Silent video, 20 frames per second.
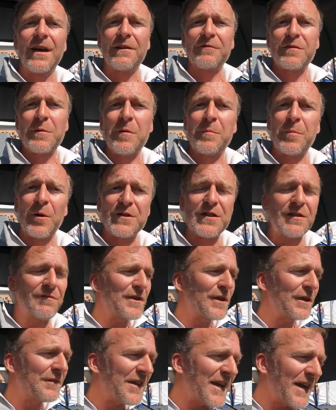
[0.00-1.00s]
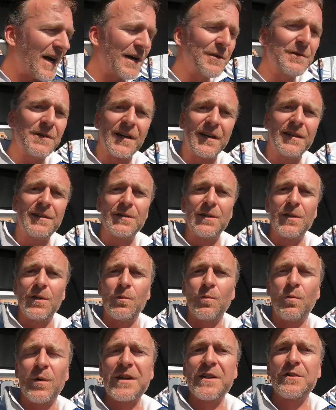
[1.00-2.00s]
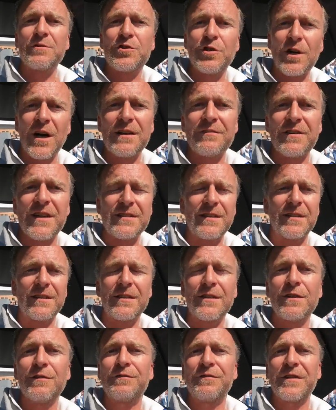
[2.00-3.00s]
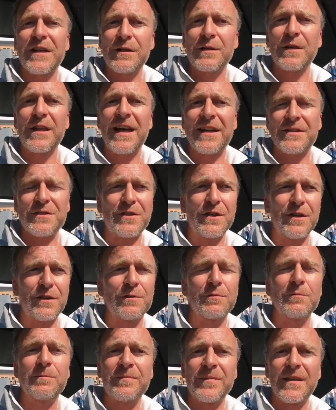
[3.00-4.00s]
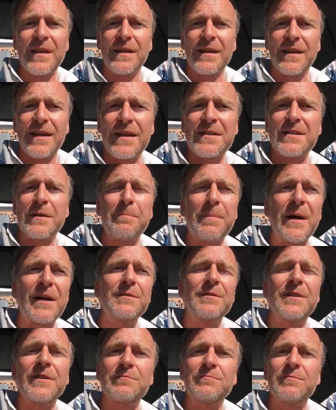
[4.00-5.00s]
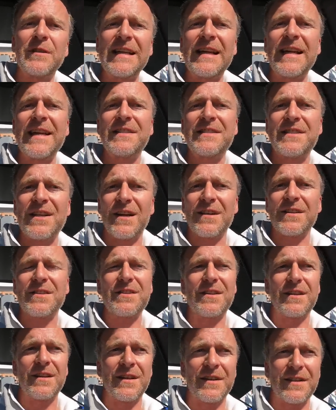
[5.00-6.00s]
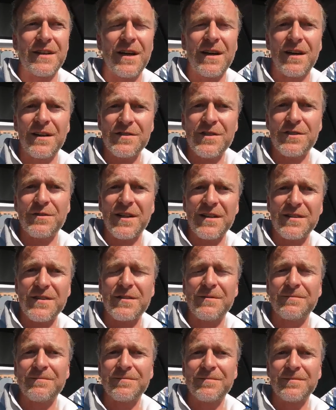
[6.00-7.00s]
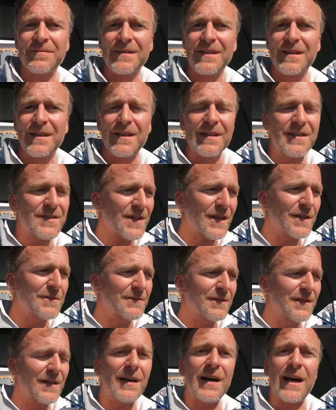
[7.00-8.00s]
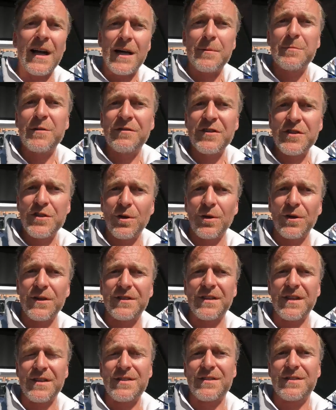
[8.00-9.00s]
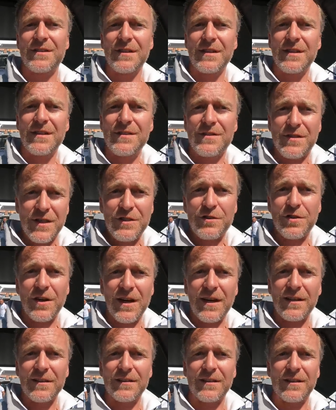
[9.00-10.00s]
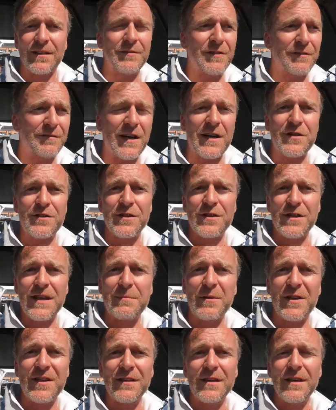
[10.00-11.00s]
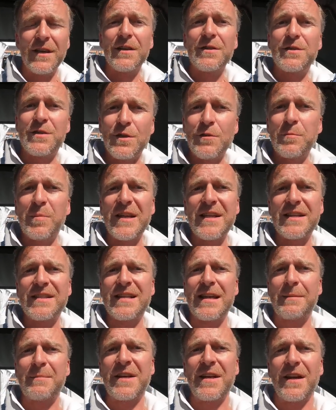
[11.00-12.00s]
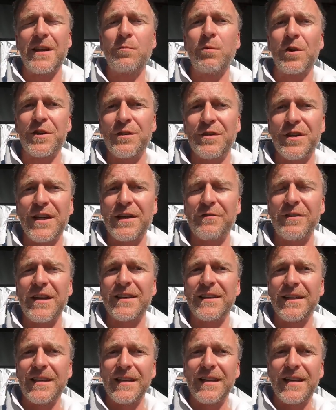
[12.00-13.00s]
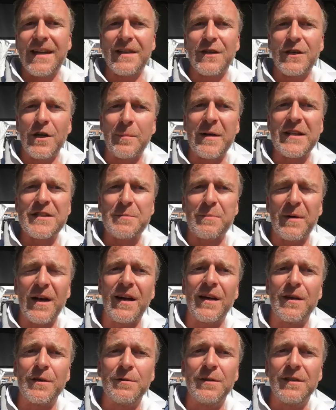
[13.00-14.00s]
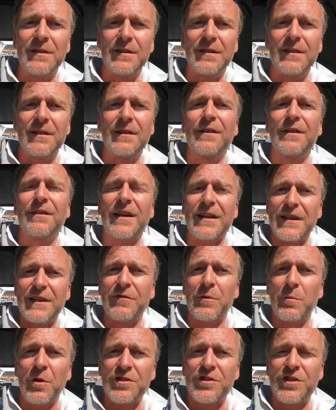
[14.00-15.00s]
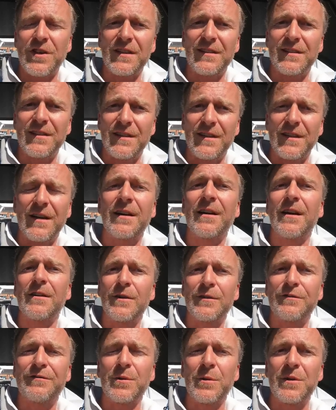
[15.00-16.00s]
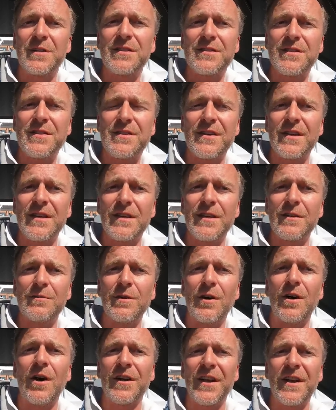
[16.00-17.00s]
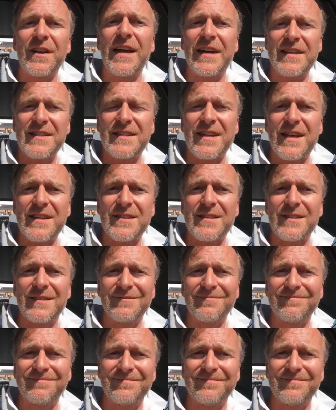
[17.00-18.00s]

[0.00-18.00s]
And from a point of view of the owner, when you drive it, you feel that too. It's a boat that really tugs at the heartstrings. So I hope you've enjoyed this sea trial of the Frauscher Demon. Do please let me know what you think of it in the comments below. Thank you for watching, and I'll look forward to seeing you on our next test.